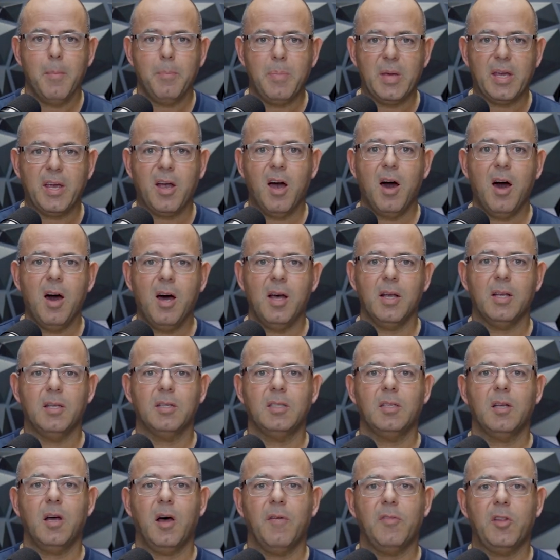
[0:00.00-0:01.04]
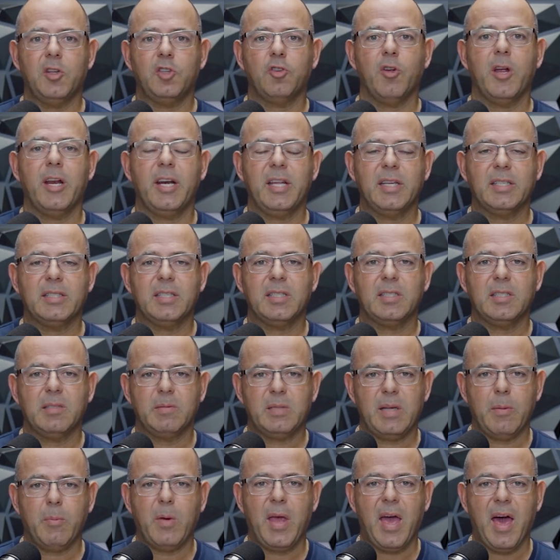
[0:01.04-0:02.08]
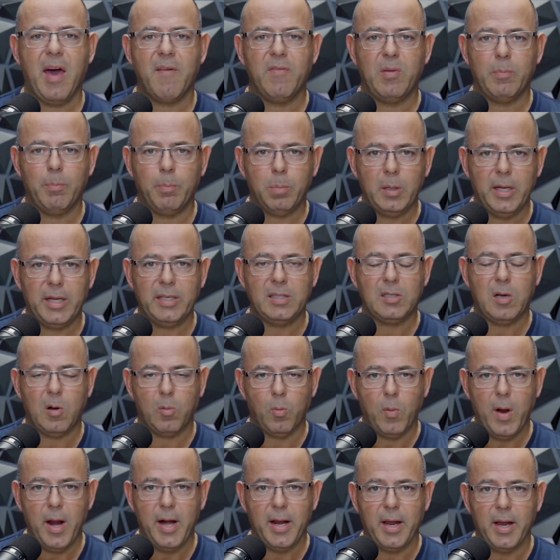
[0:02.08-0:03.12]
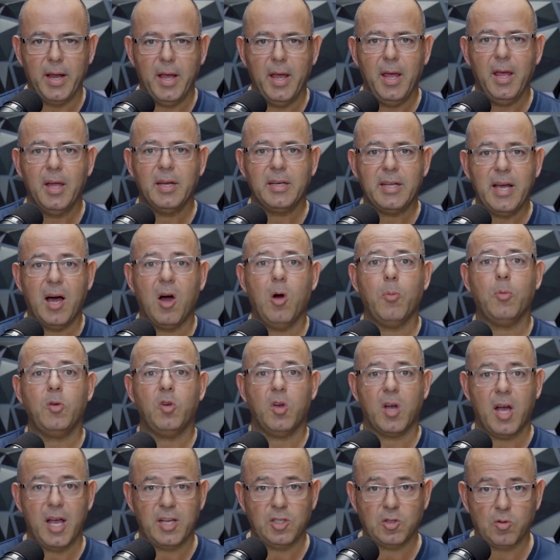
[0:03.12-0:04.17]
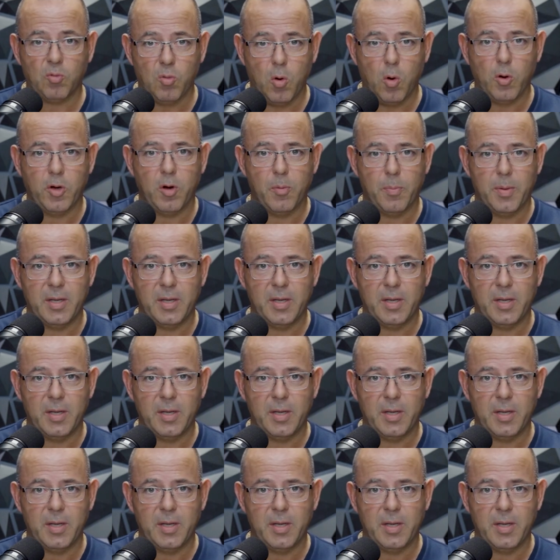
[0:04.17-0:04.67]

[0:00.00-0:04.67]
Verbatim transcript: because of the training systems that we have in place already to help you guys grow your